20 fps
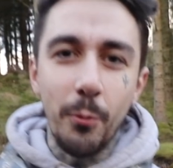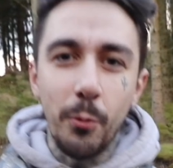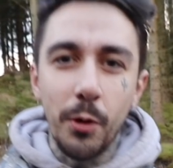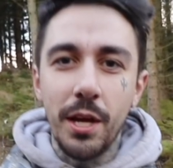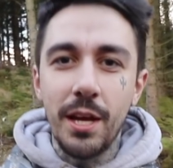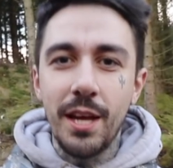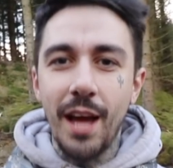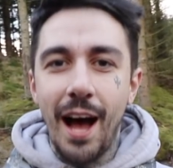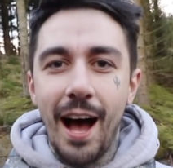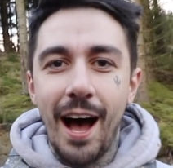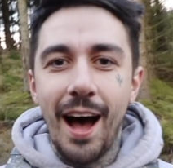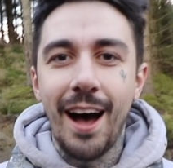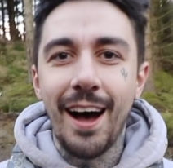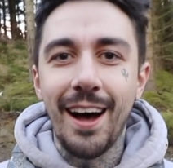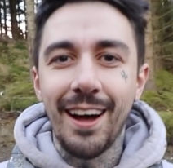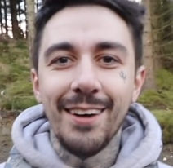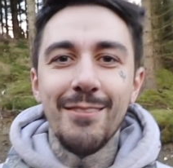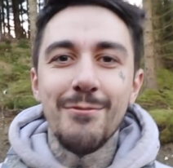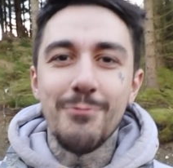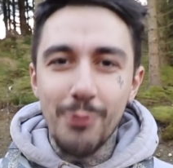we
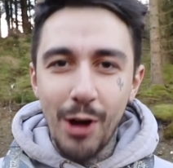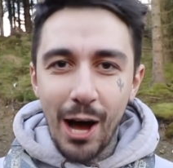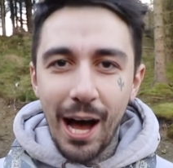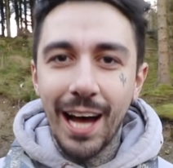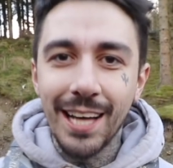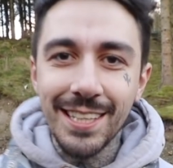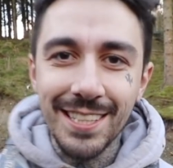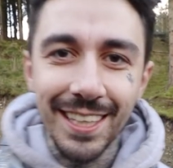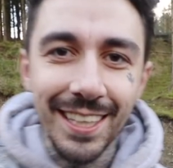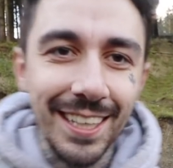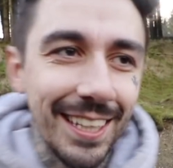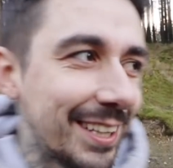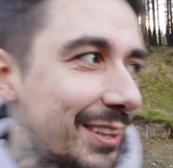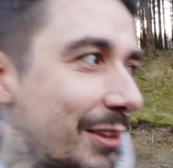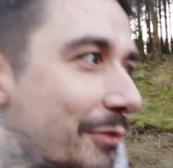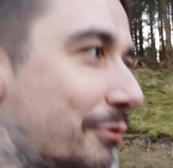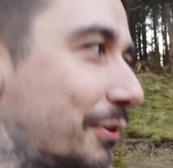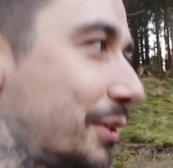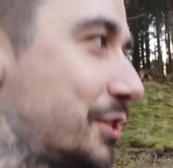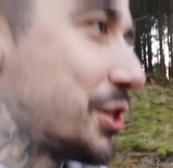are riding
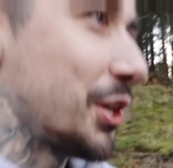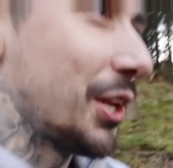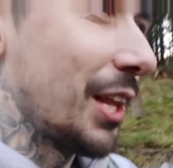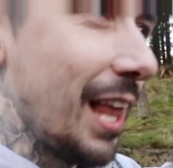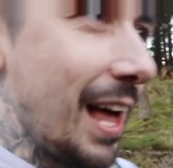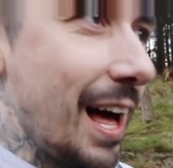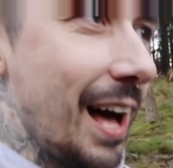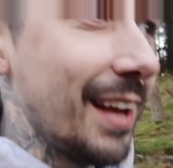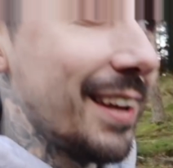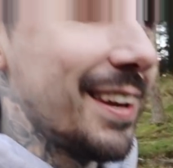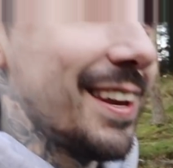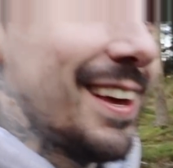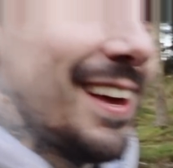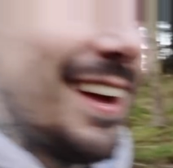the Vision line.